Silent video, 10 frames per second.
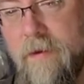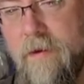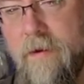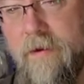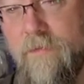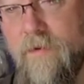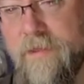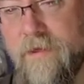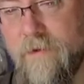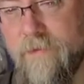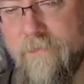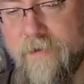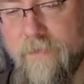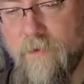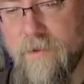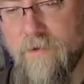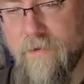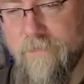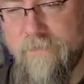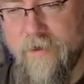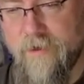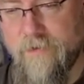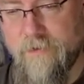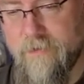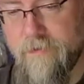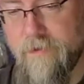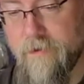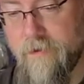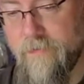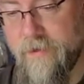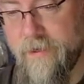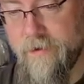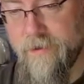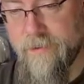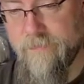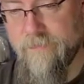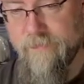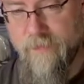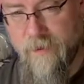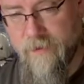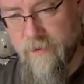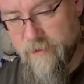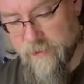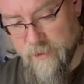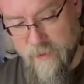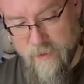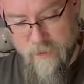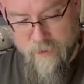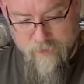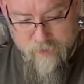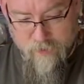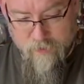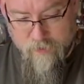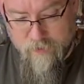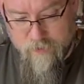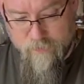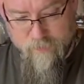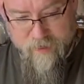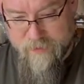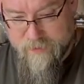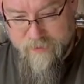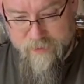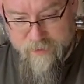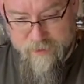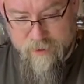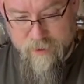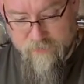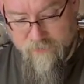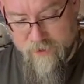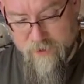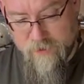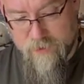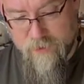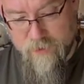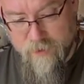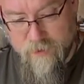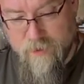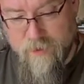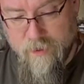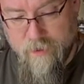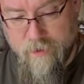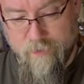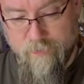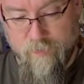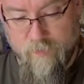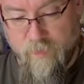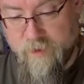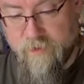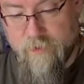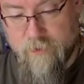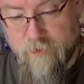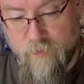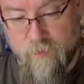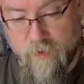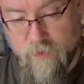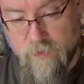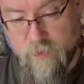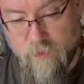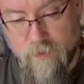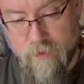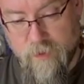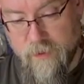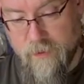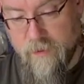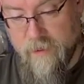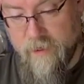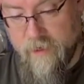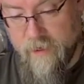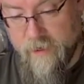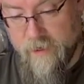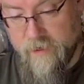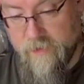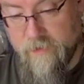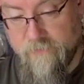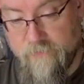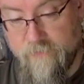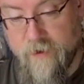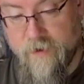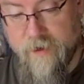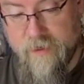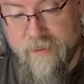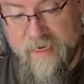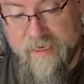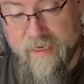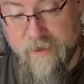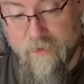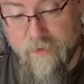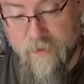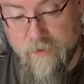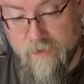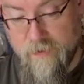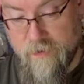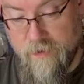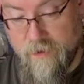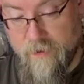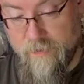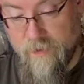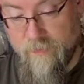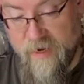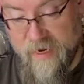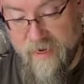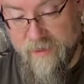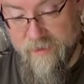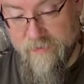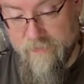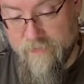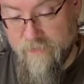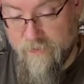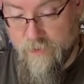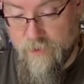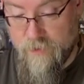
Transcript: So 112 figures are really awesome because they are basically 6-inch figures, but they're superposable and they're very detailed. The paint, there's